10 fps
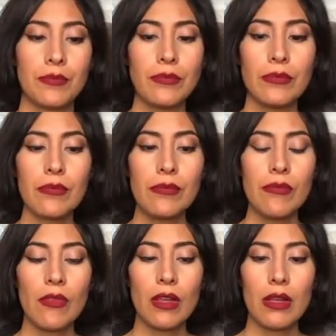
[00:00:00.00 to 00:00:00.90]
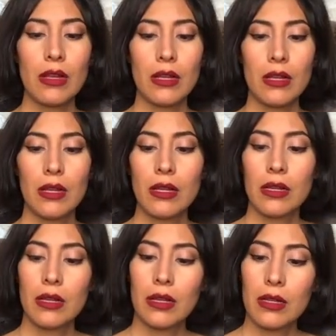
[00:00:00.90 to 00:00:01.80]

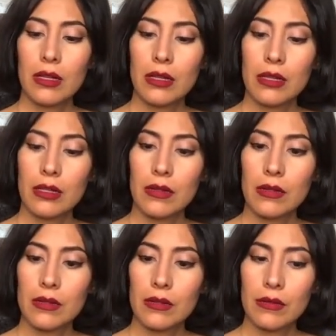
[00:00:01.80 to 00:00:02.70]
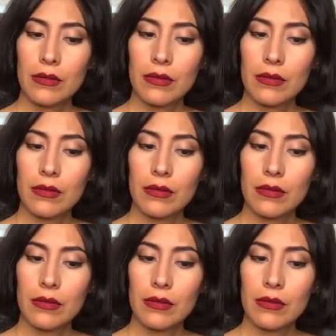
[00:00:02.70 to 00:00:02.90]
No one is speaking in this clip.